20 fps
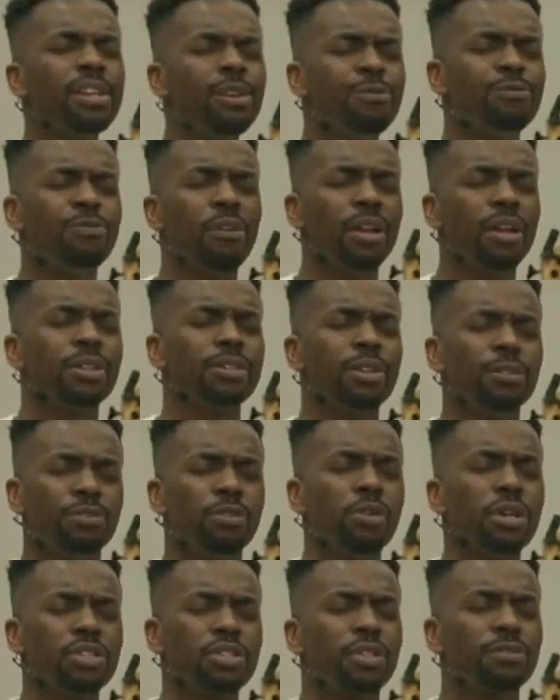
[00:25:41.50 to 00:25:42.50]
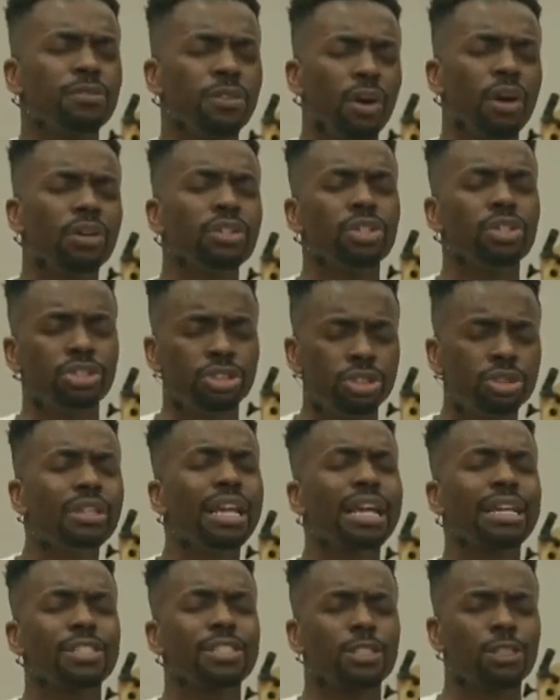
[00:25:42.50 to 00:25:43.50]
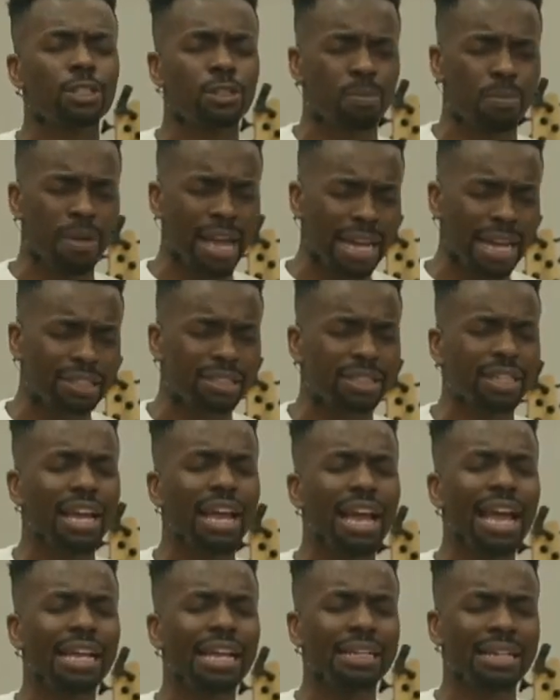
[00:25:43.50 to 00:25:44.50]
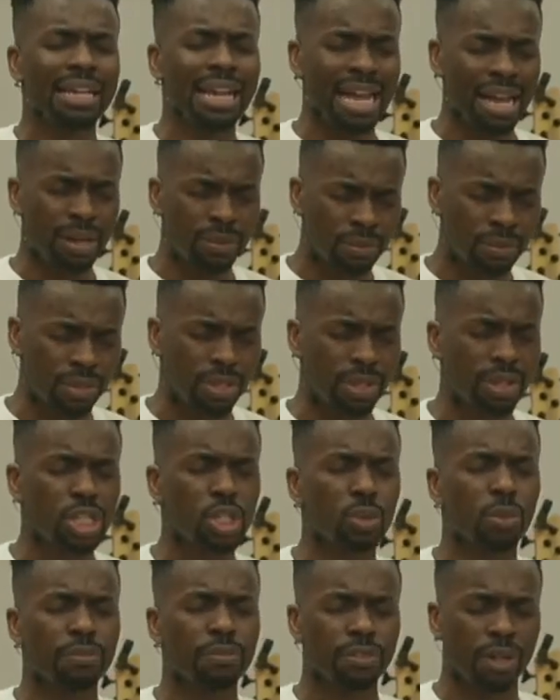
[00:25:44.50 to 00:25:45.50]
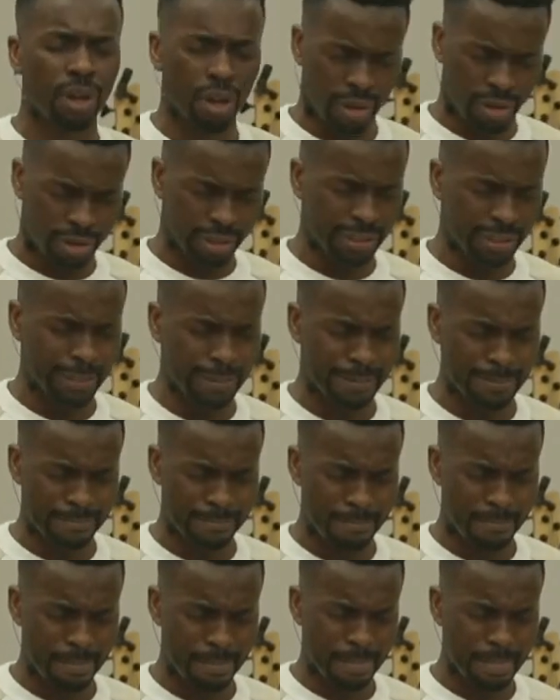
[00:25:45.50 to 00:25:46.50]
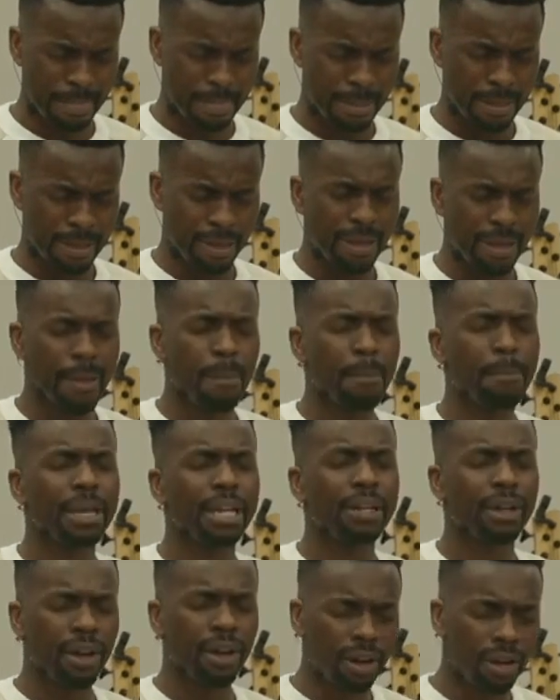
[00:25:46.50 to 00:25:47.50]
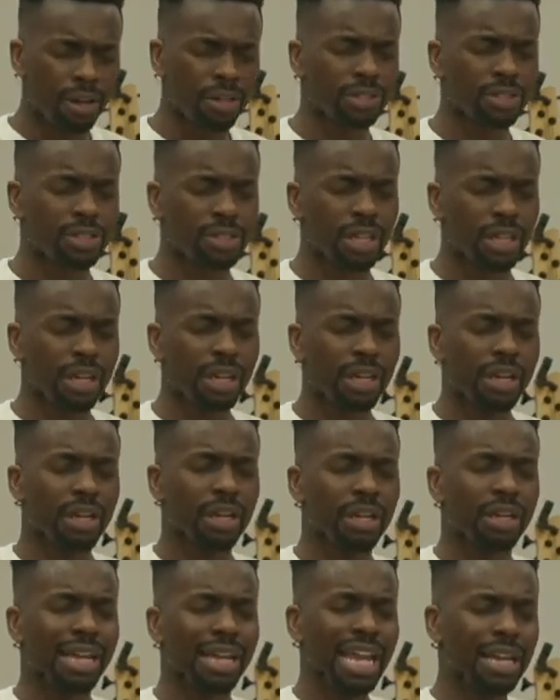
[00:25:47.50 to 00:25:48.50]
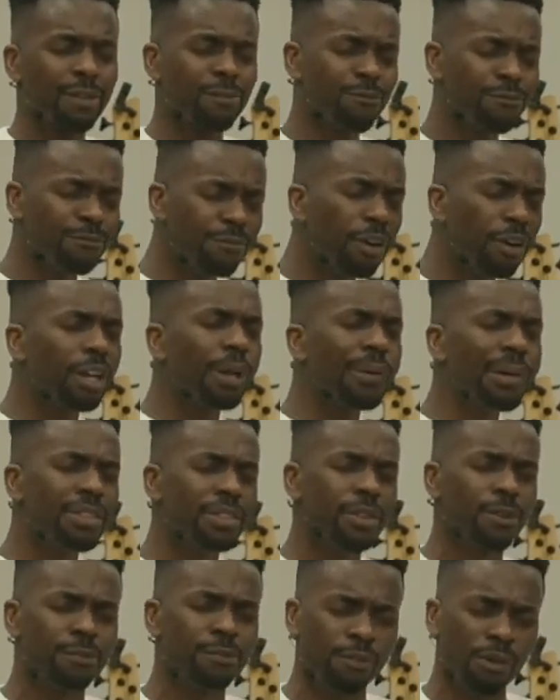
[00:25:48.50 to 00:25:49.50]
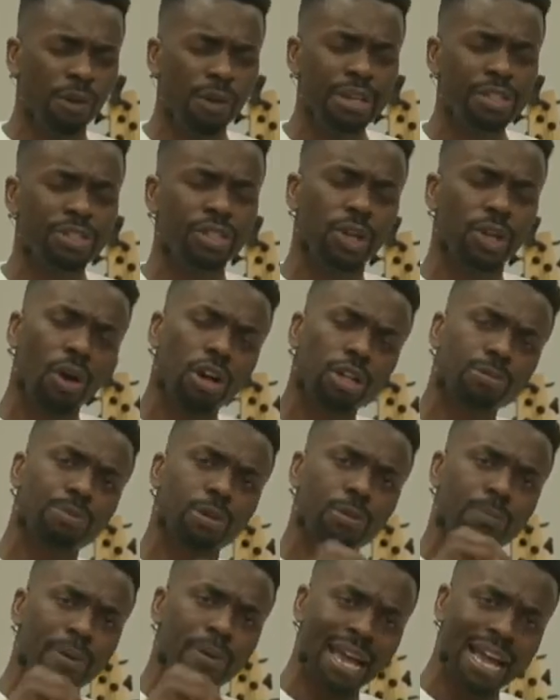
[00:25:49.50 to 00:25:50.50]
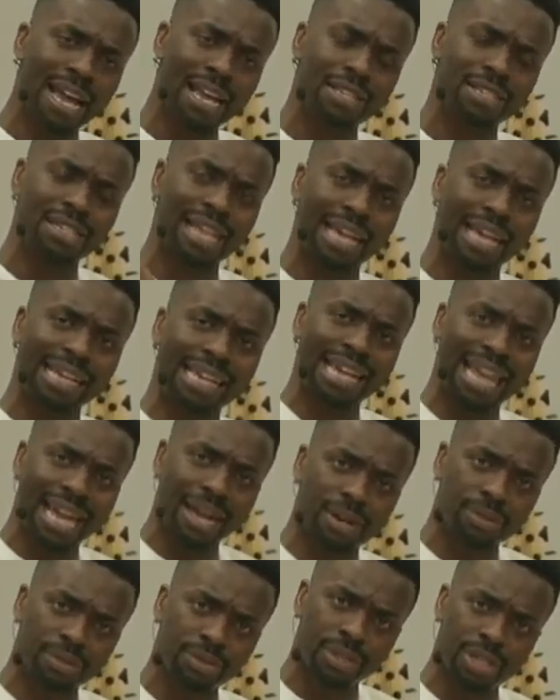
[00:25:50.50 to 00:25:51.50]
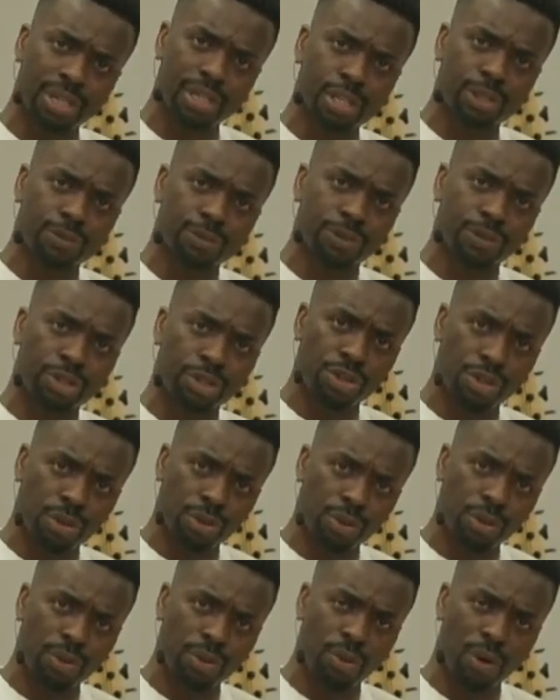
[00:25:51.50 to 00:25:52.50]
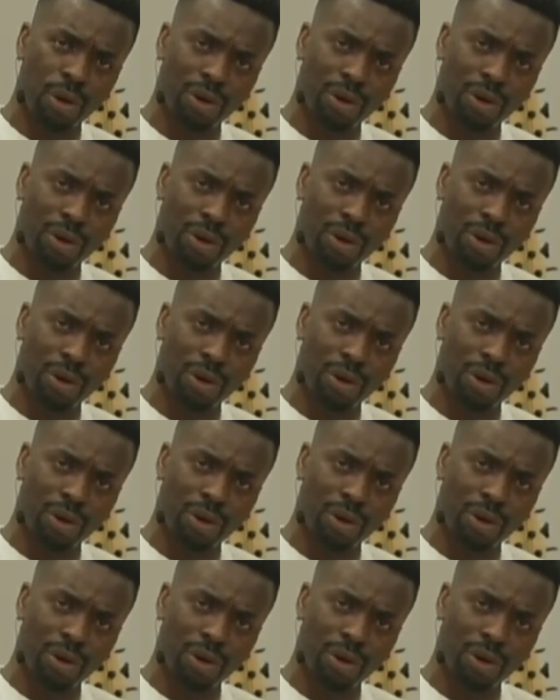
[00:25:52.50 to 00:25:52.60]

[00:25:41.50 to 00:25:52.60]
you follow the voice of God, you should expect encounters with God. Because in following the voice, God prepares encounters for you